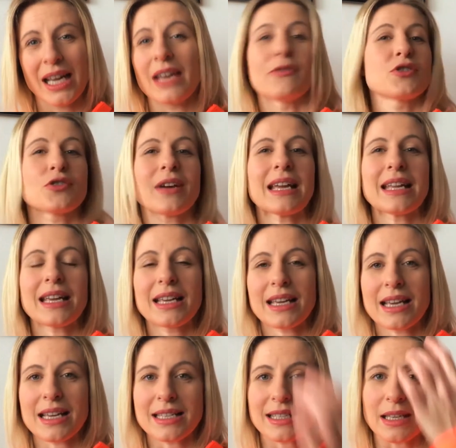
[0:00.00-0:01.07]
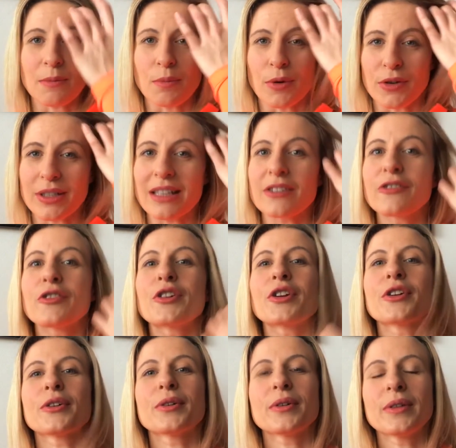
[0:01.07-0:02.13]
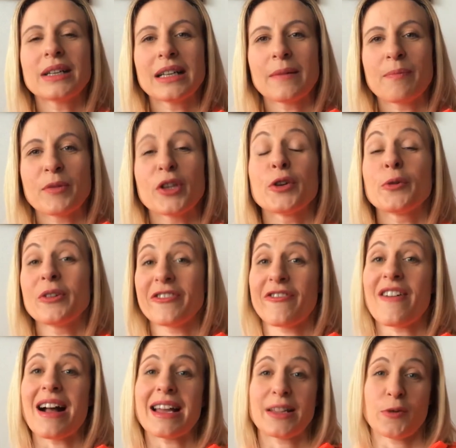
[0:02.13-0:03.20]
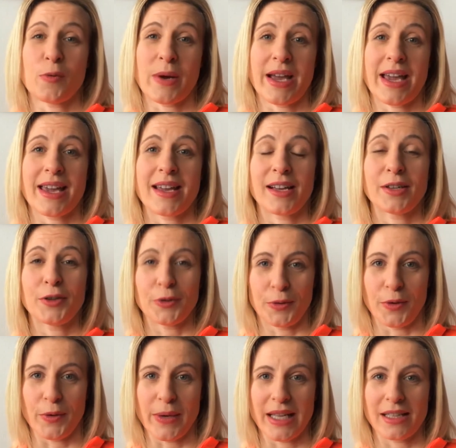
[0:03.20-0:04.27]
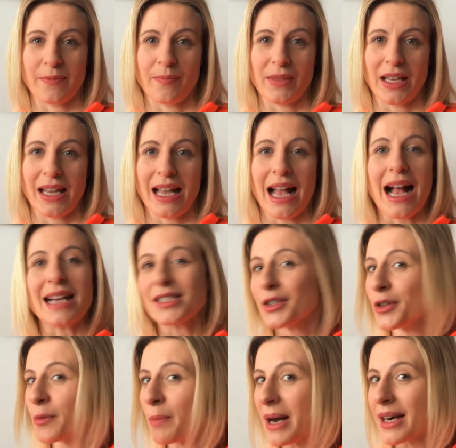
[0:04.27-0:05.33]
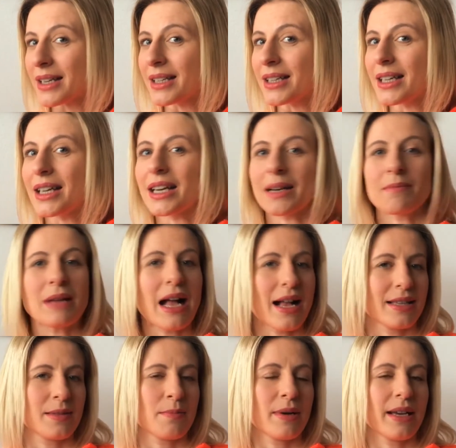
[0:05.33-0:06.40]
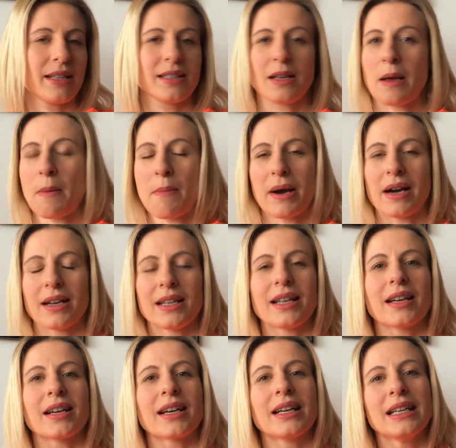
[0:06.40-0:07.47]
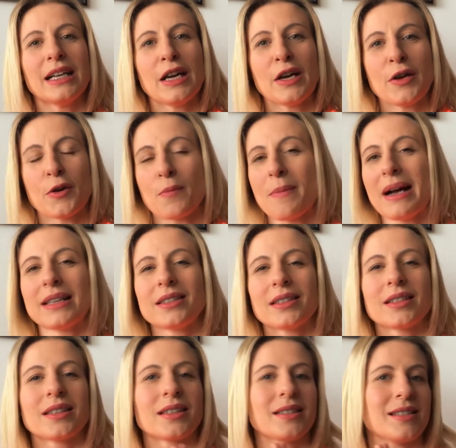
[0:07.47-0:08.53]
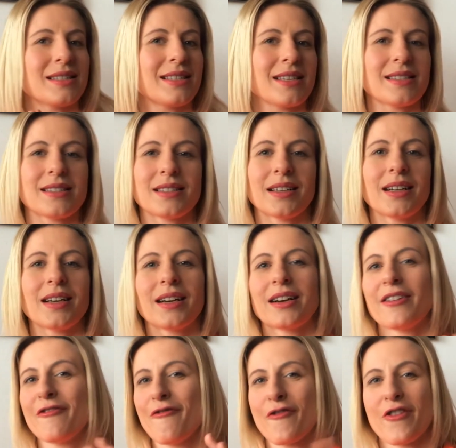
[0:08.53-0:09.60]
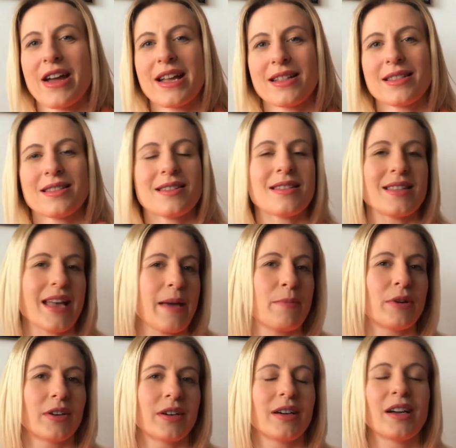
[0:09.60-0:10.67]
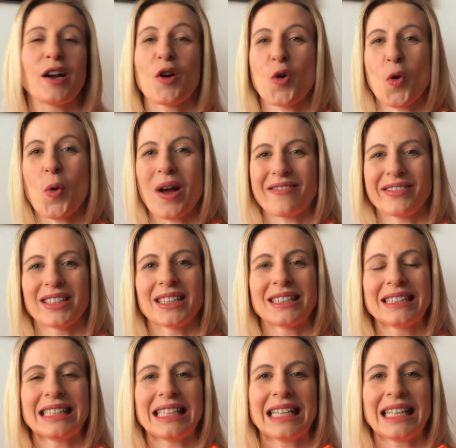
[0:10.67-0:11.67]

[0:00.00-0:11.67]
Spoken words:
If training is important for you, you will find a way to do it. Ask your partner, husband, partner, your mother, sister, friend, neighbor, whoever,